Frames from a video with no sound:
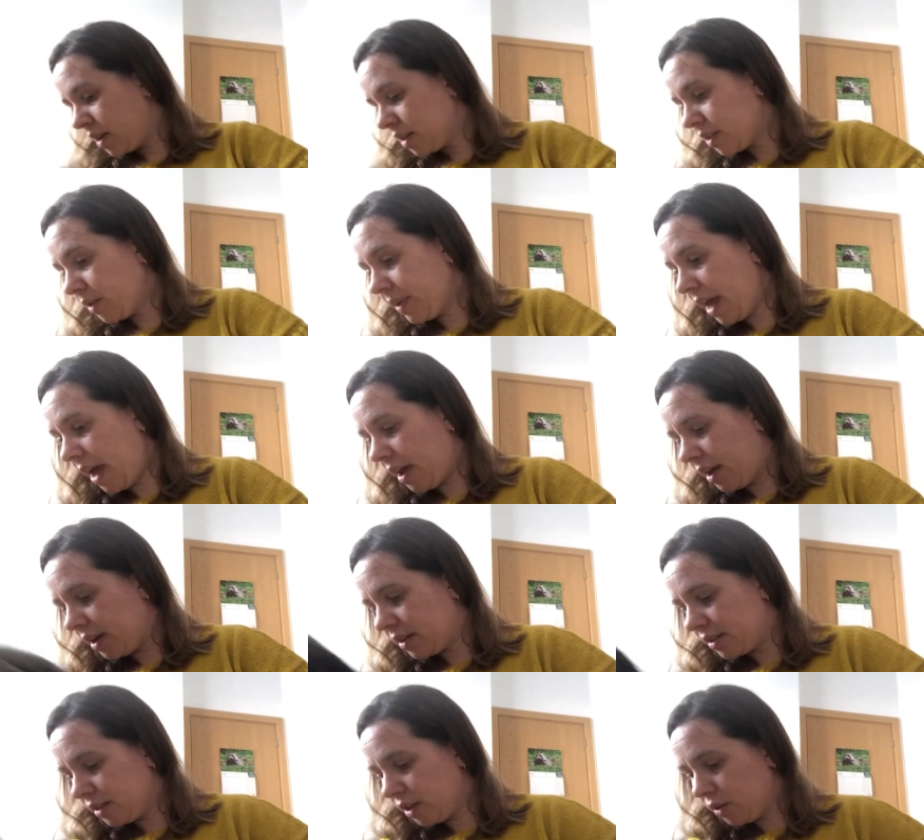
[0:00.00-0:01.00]
So yeah,
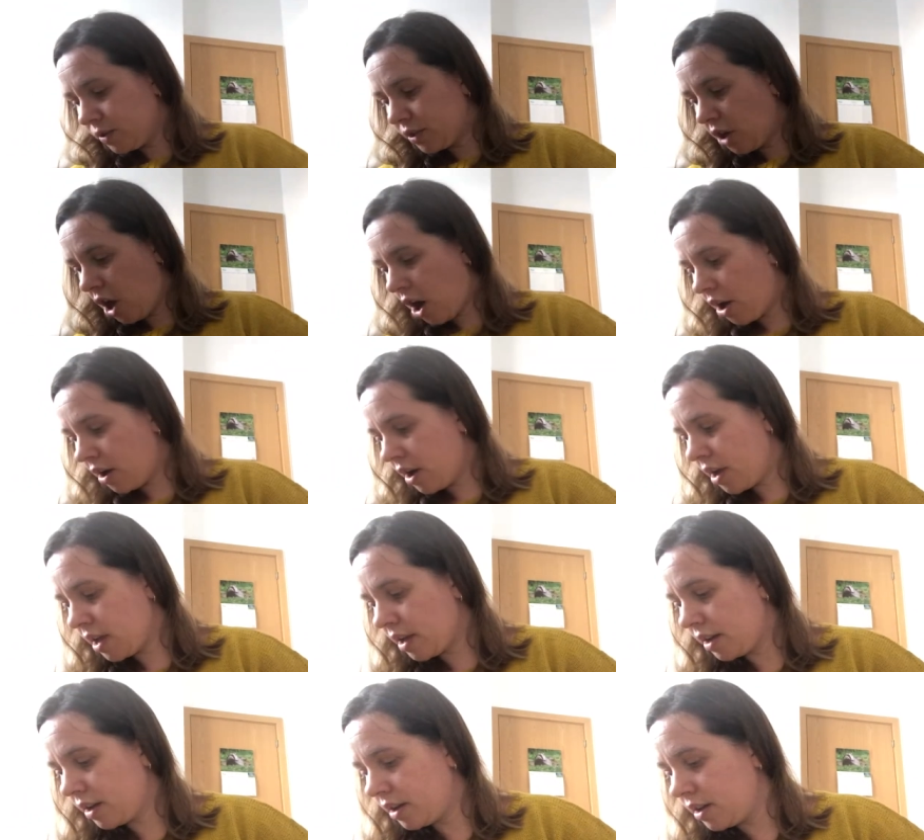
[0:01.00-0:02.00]
those are
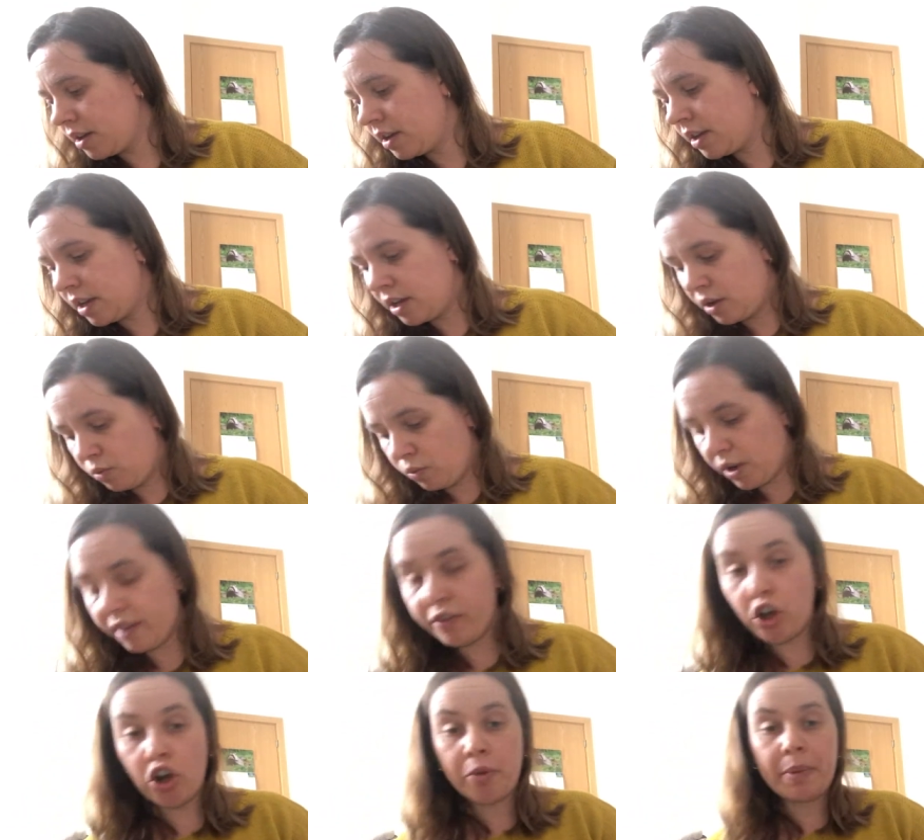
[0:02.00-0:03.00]
what
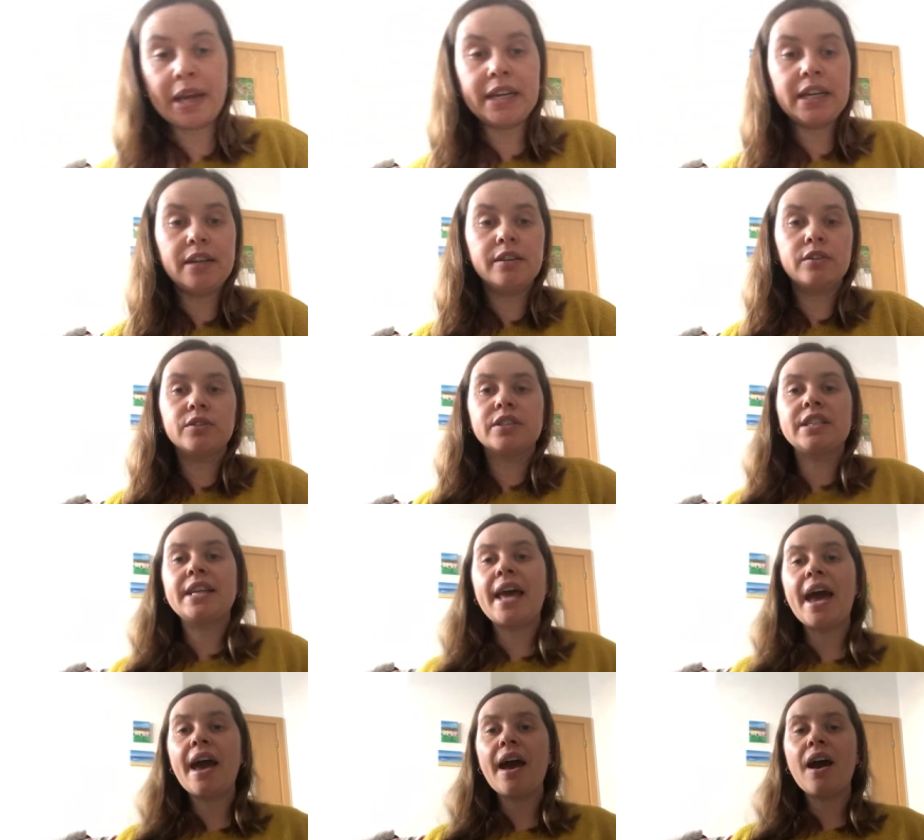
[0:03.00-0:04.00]
I've got on my needles
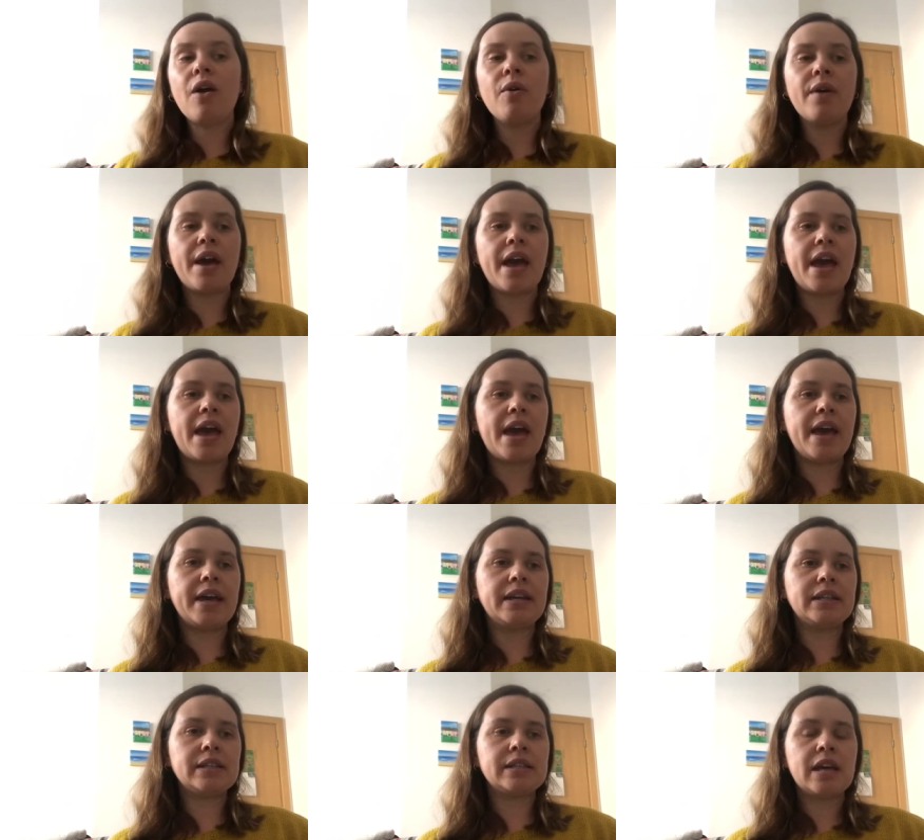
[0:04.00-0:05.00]
now
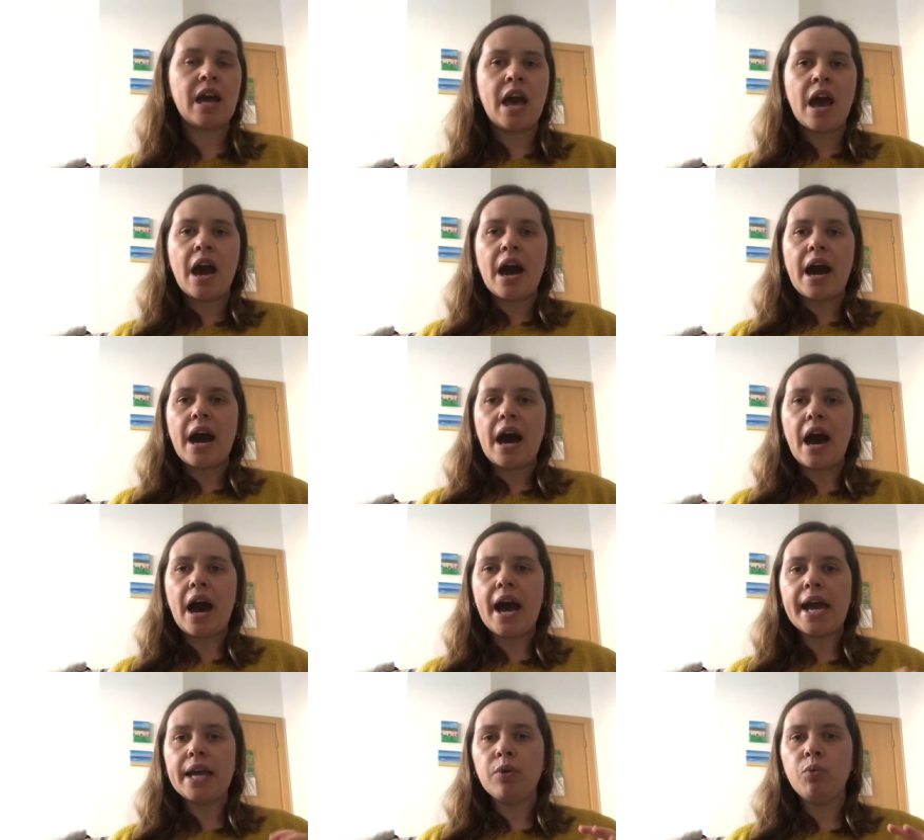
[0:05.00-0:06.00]
and
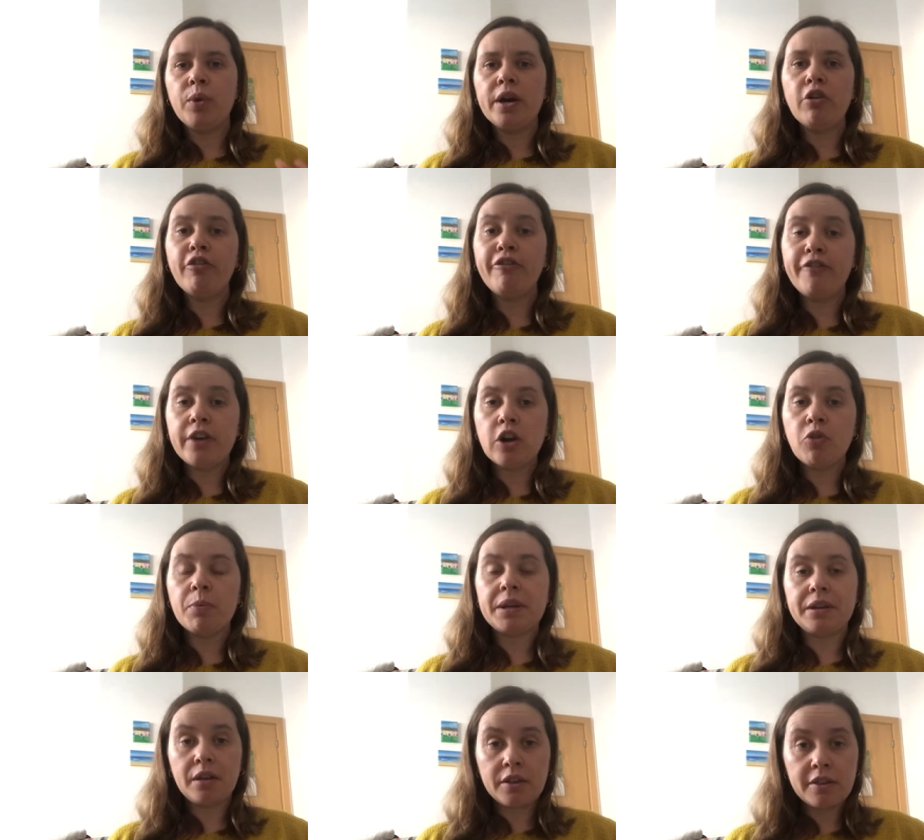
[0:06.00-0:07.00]
I will film
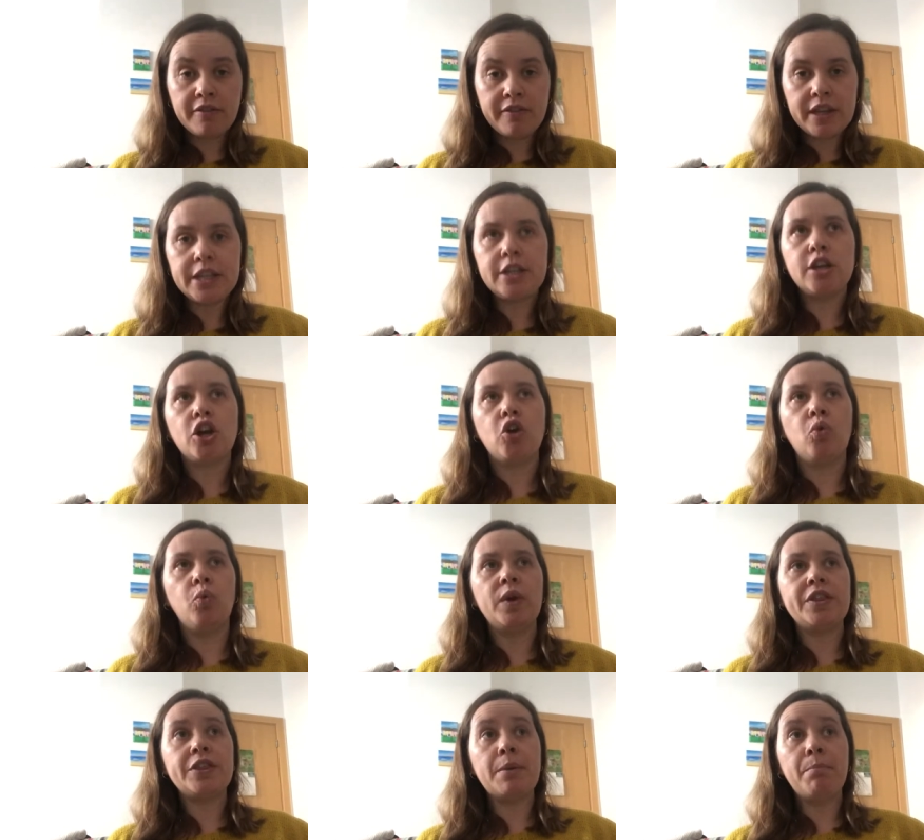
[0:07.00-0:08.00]
another video
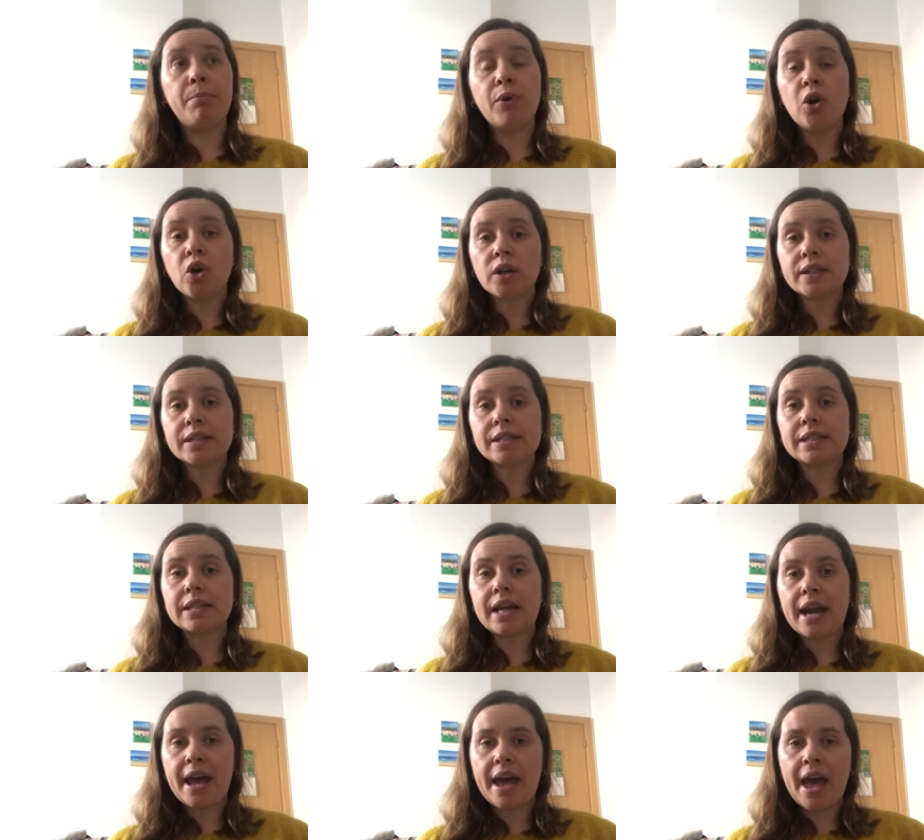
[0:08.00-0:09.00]
with the books
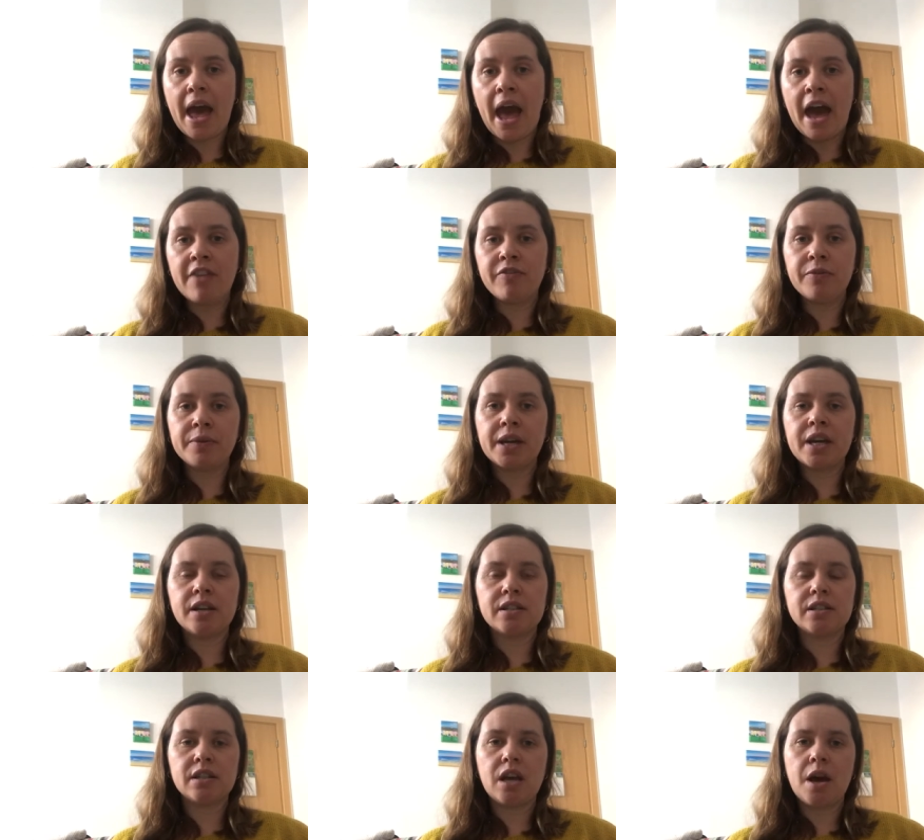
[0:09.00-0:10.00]
that I have
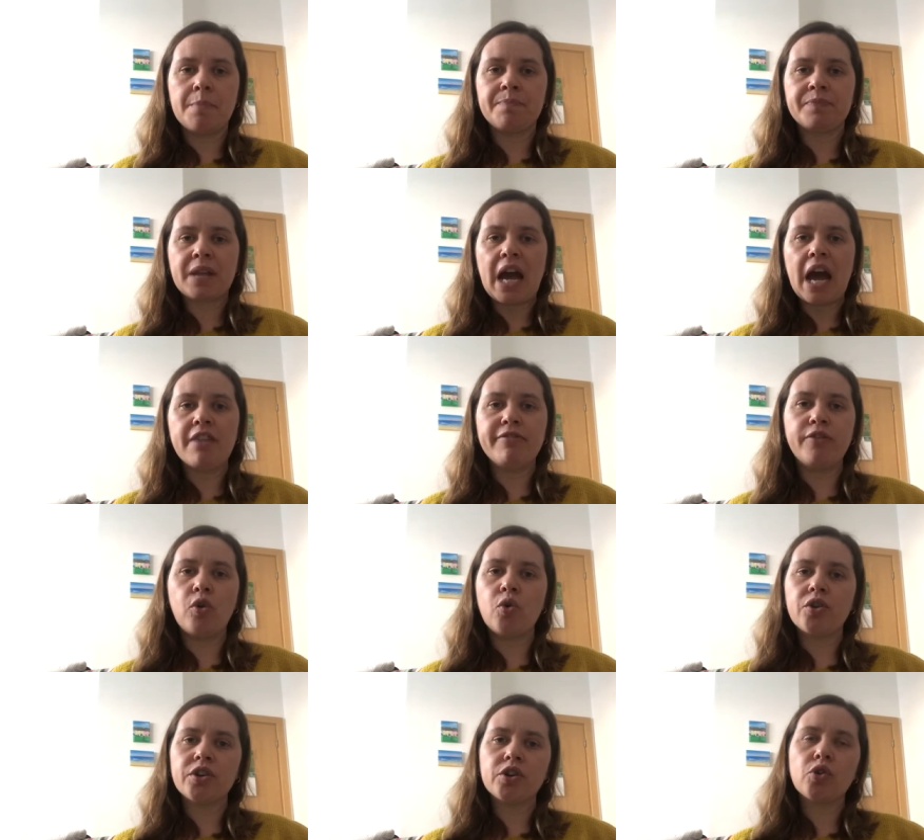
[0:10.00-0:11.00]
because um, I've
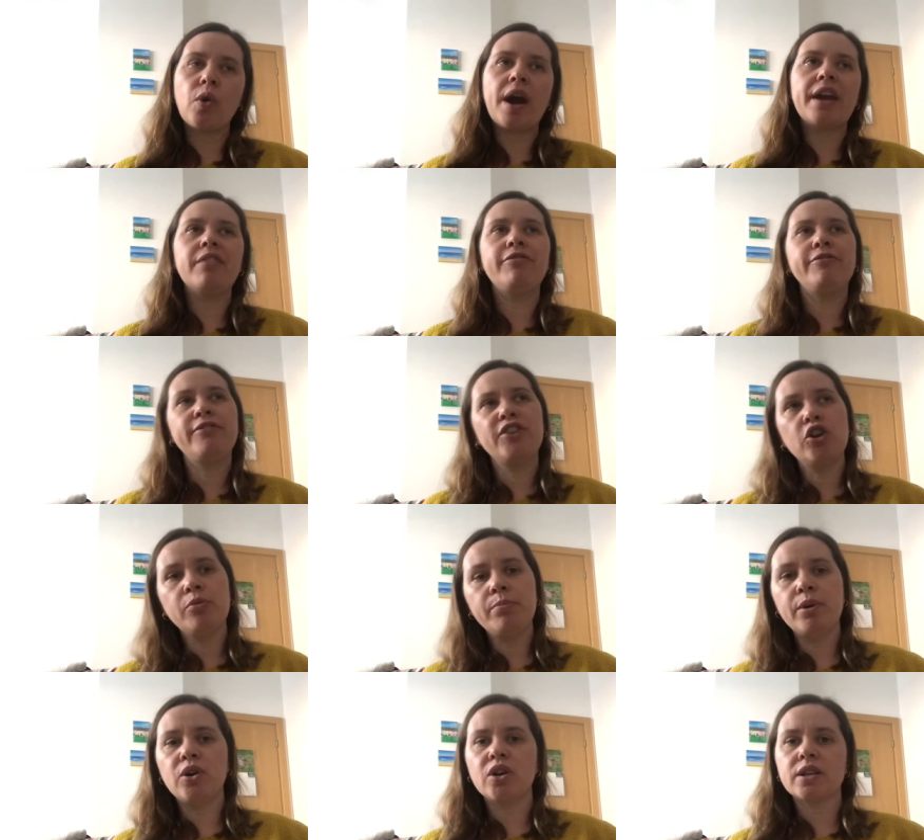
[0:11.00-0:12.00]
ordered quite a few
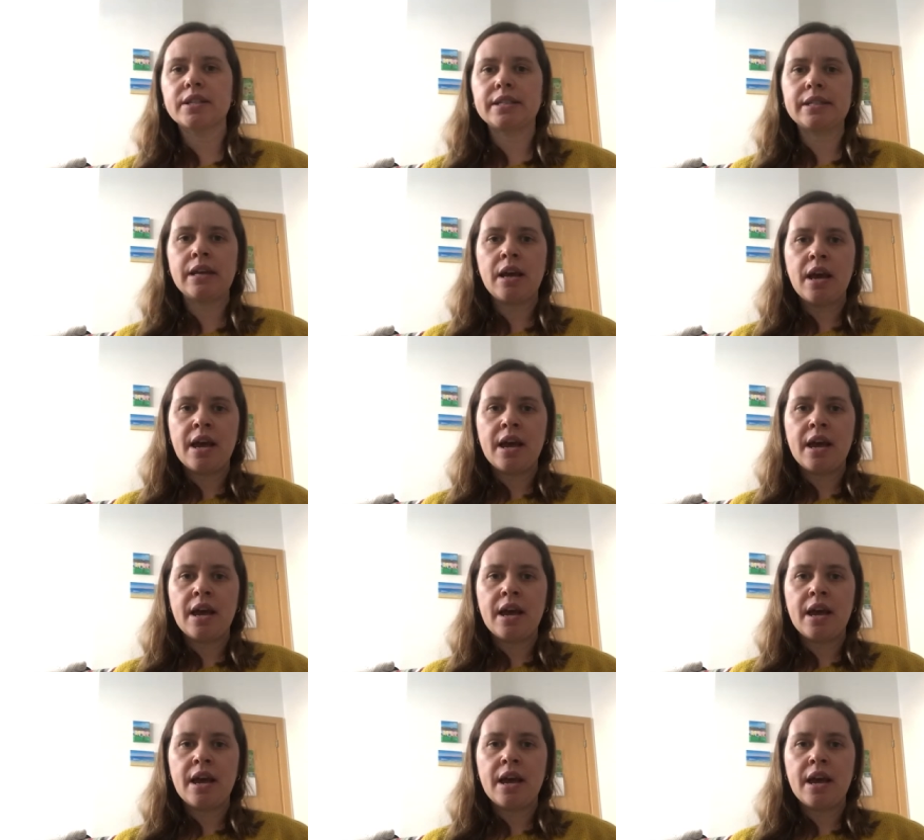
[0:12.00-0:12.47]
books